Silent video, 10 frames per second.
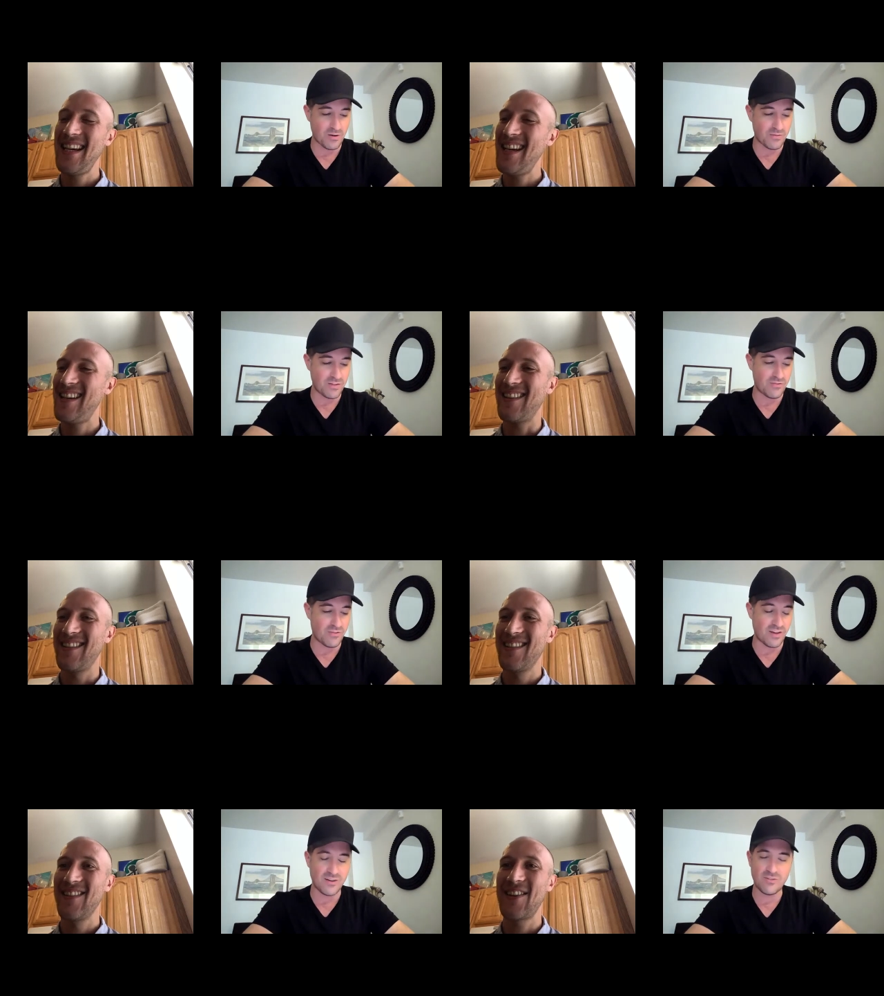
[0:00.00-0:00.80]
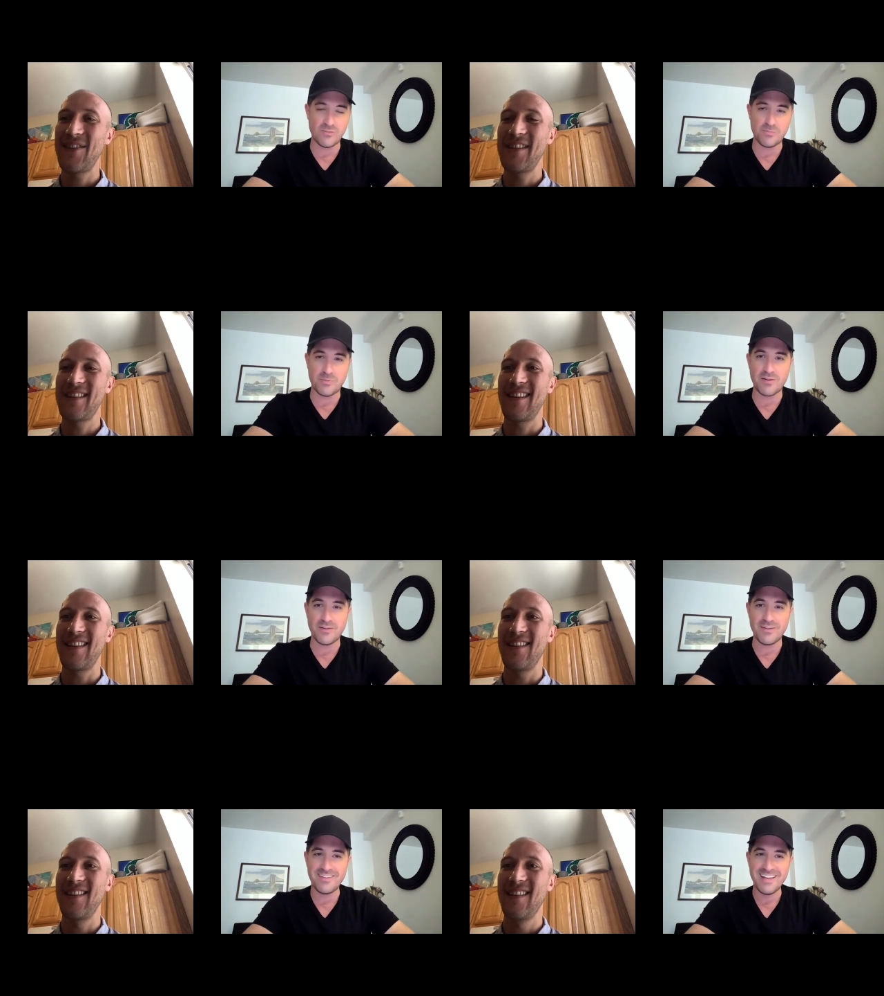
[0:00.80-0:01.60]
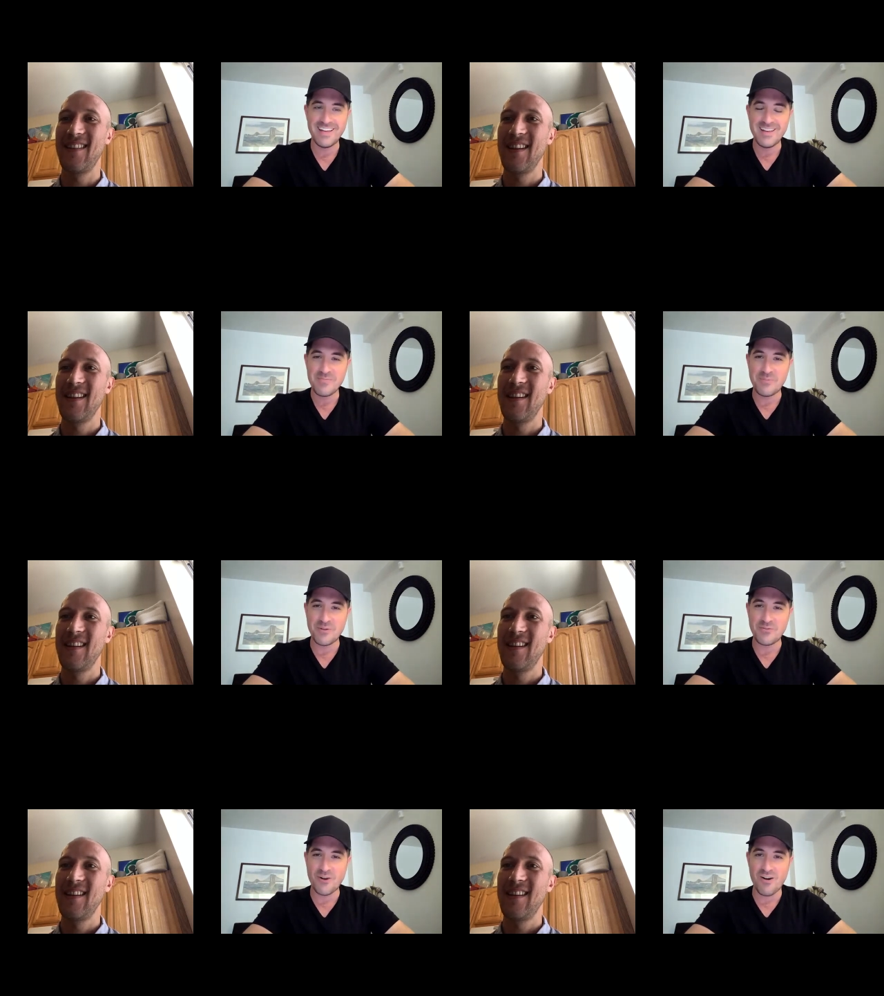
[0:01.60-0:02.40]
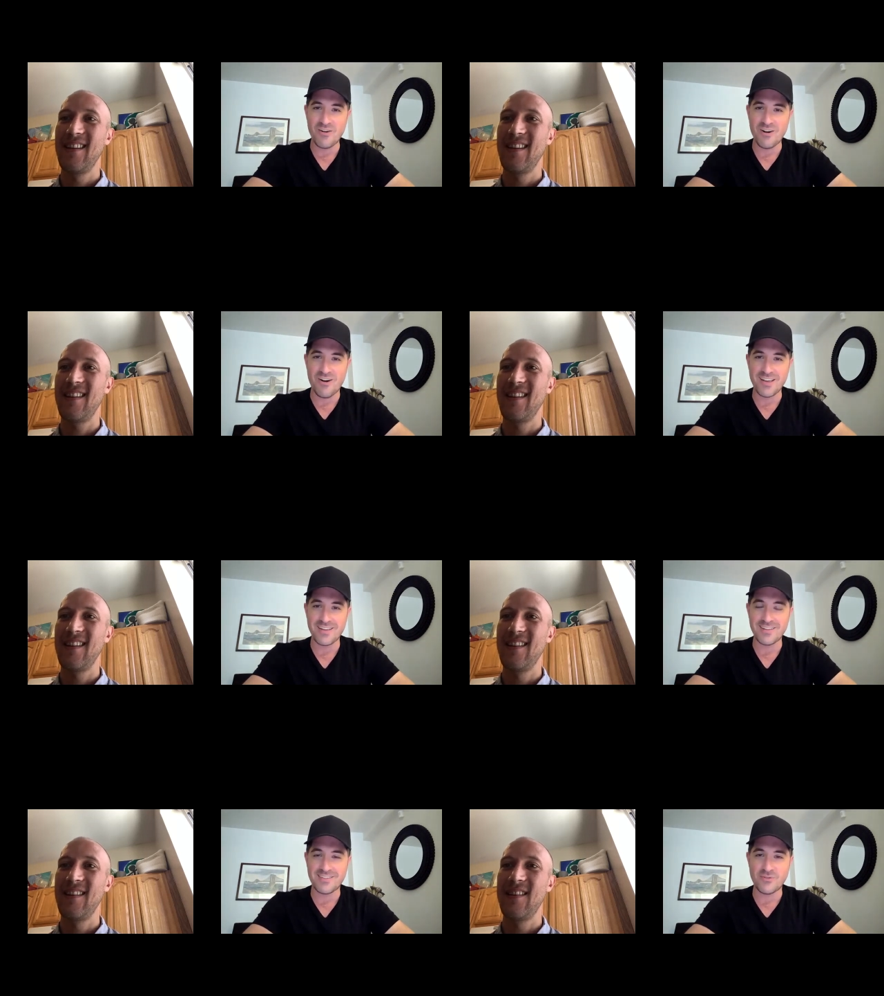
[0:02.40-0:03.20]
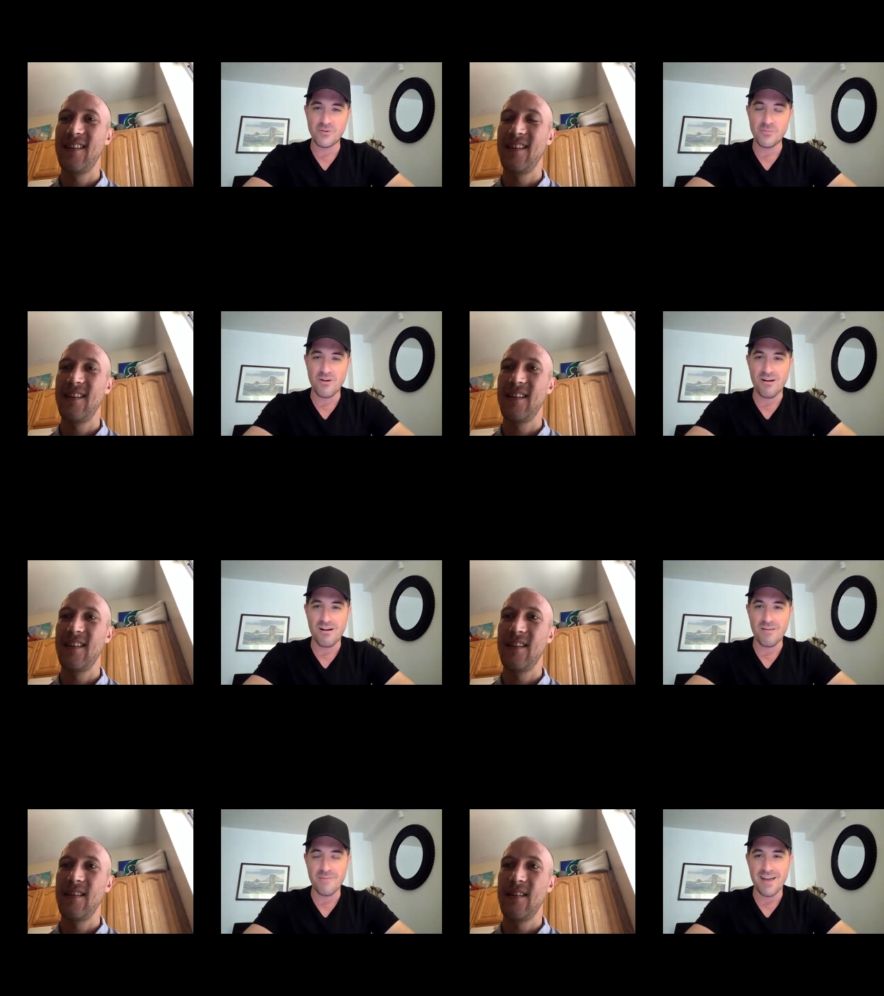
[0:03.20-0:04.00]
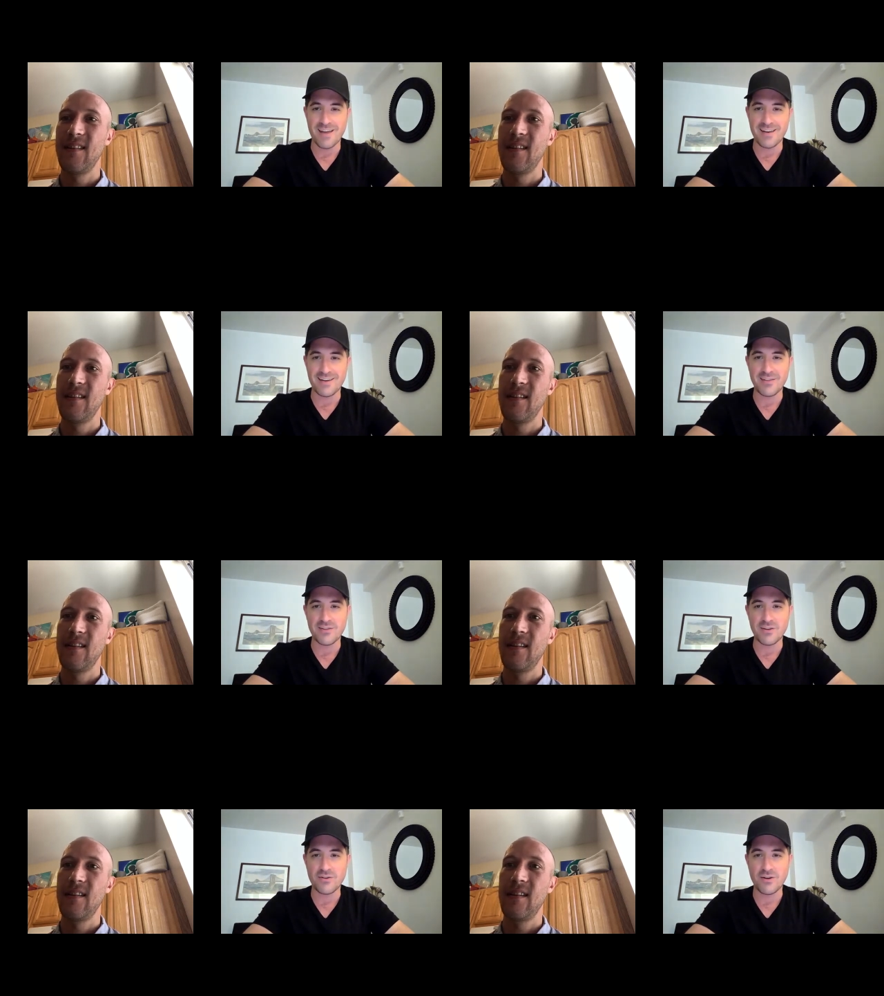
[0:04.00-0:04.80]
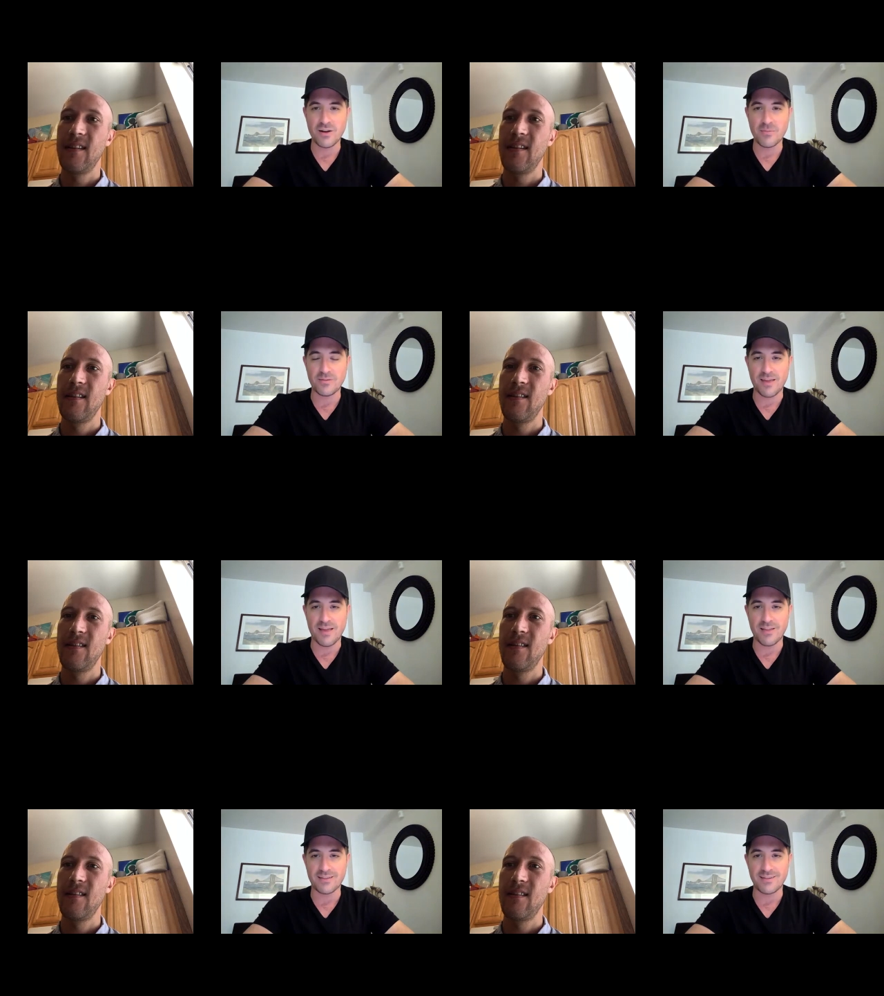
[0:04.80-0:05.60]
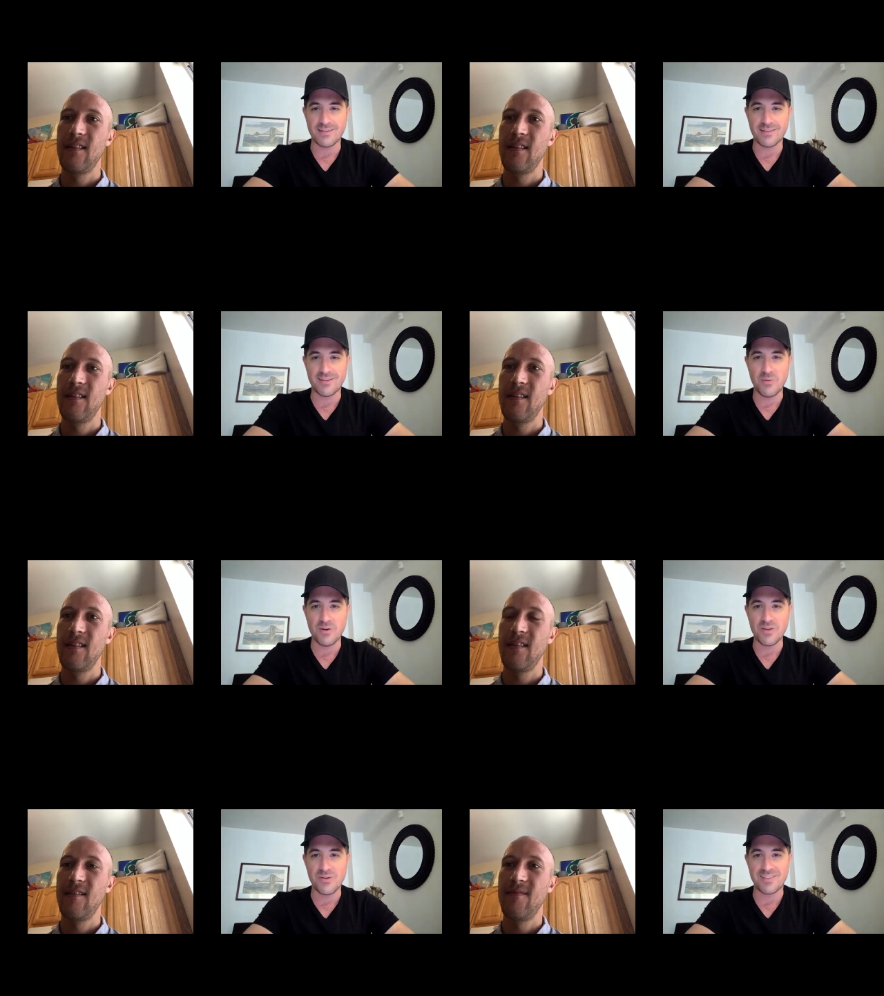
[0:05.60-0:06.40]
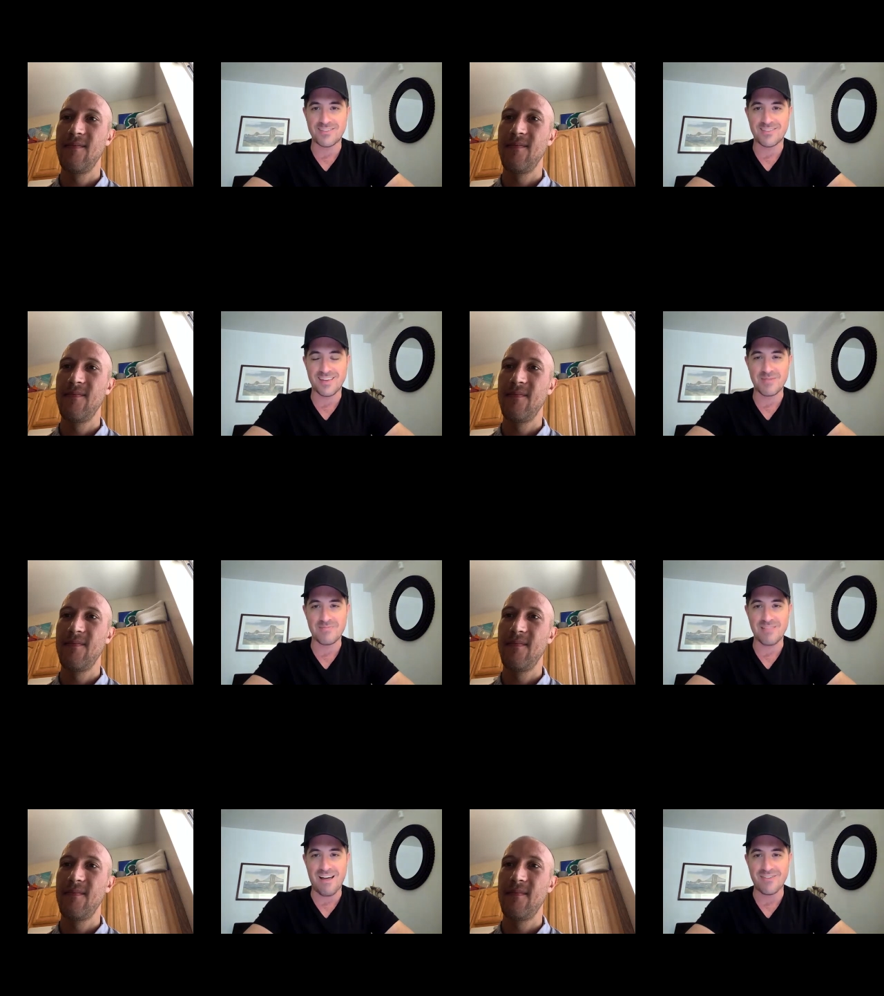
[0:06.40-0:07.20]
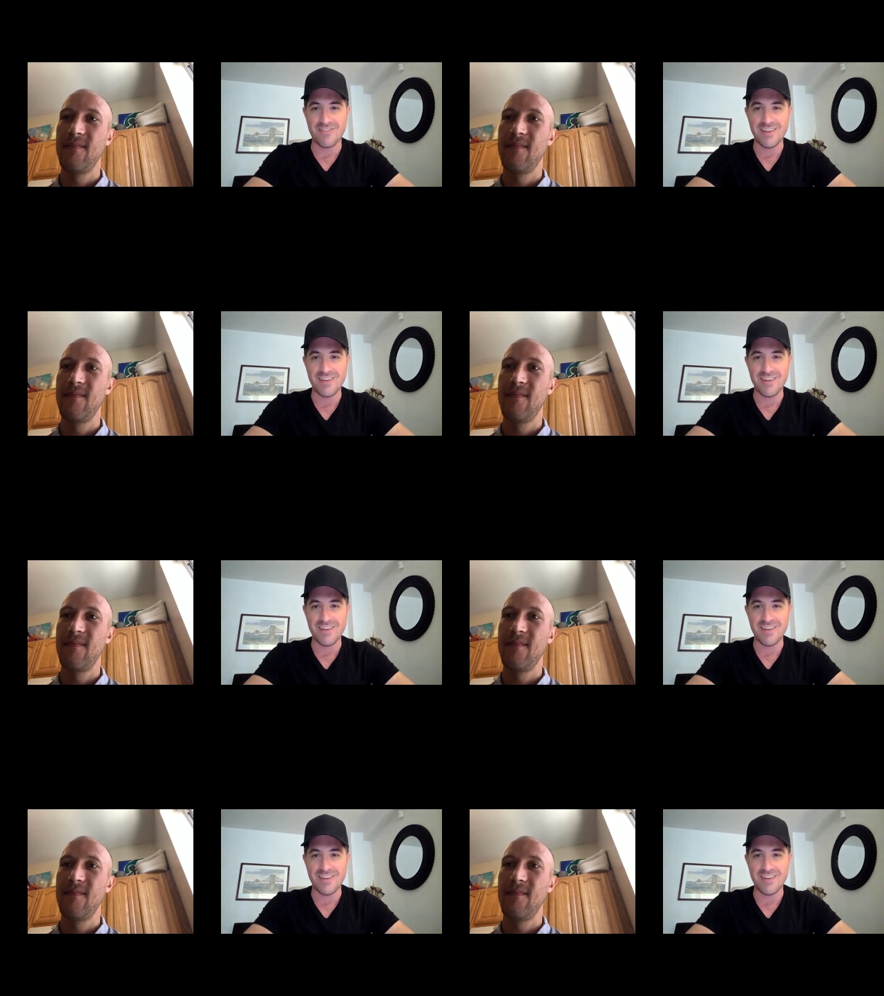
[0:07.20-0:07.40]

Speaker 1: of these venues. Love to see but, but for our audience, for more on Matt and his incredible talent and to see where you can see him live,